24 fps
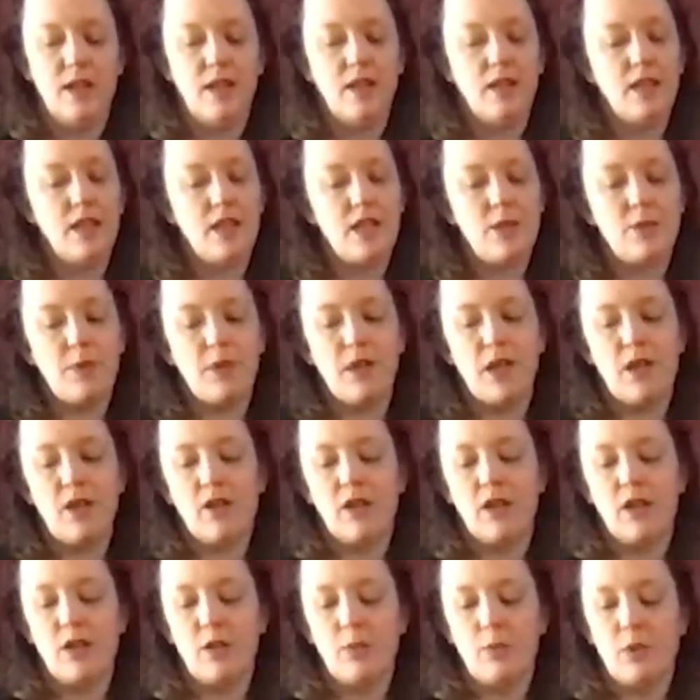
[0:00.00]
This would go
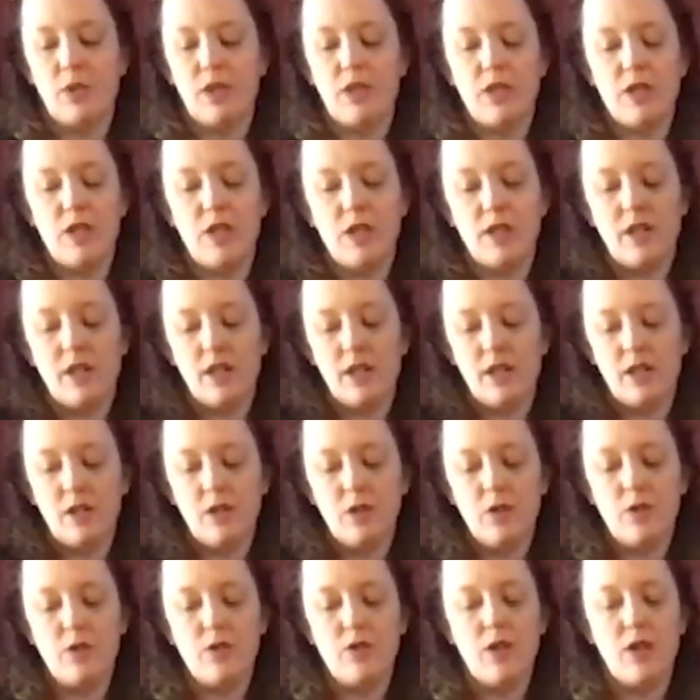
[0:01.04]
good with
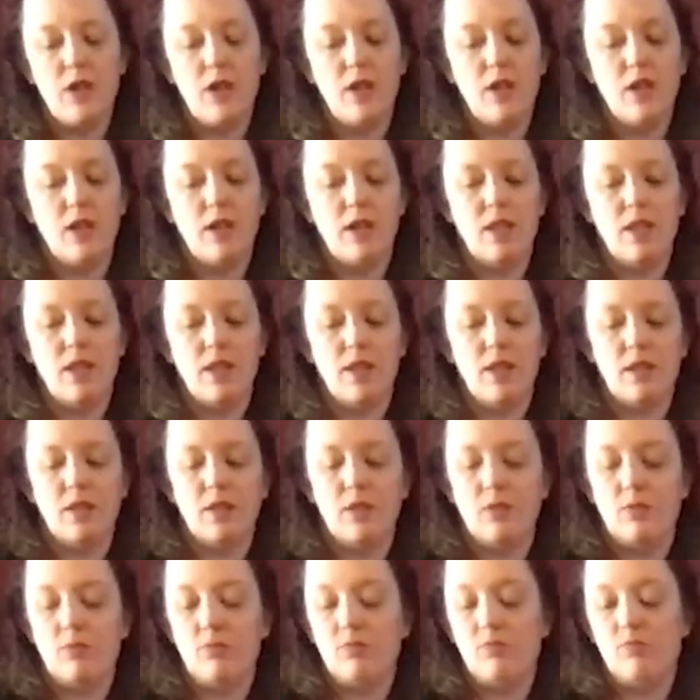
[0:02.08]
tacos,
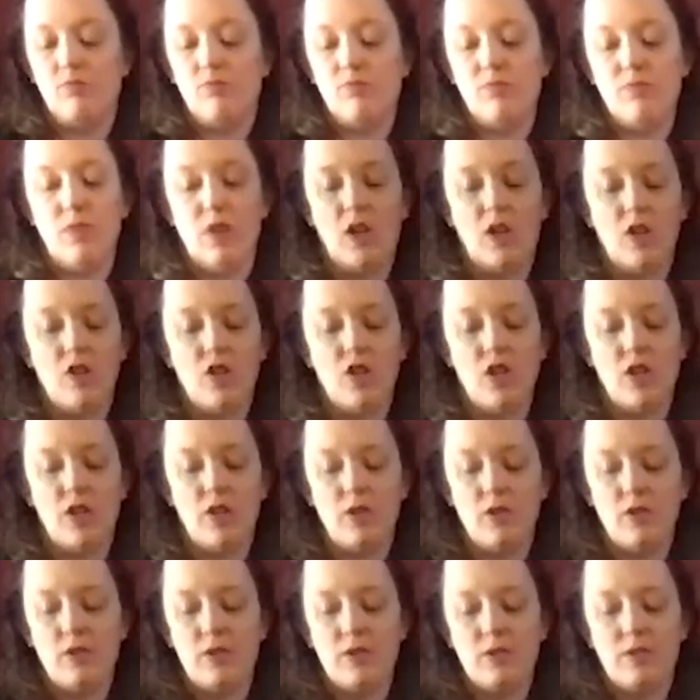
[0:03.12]

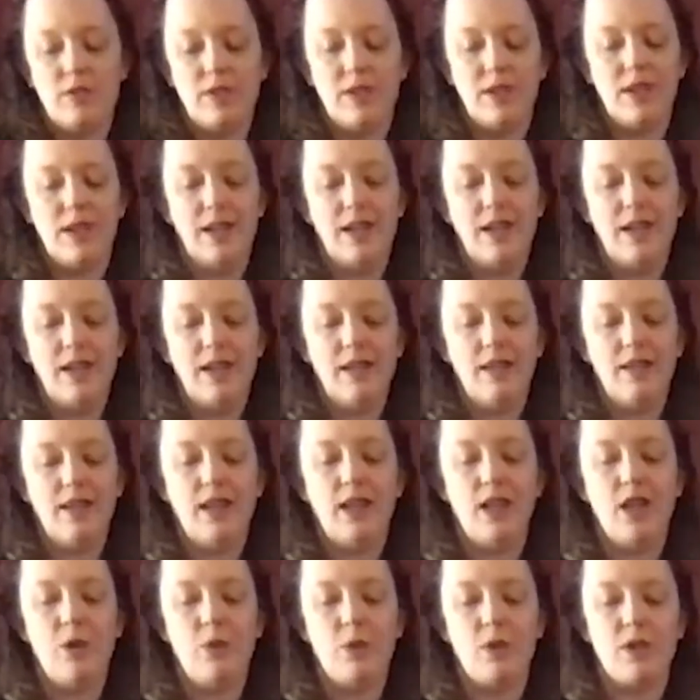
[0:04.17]
nachos,
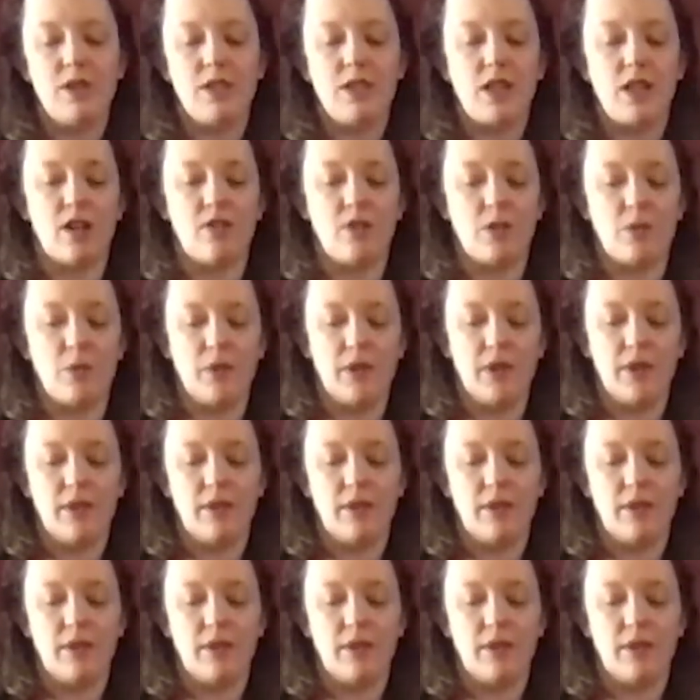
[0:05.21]
anything you want to serve it with.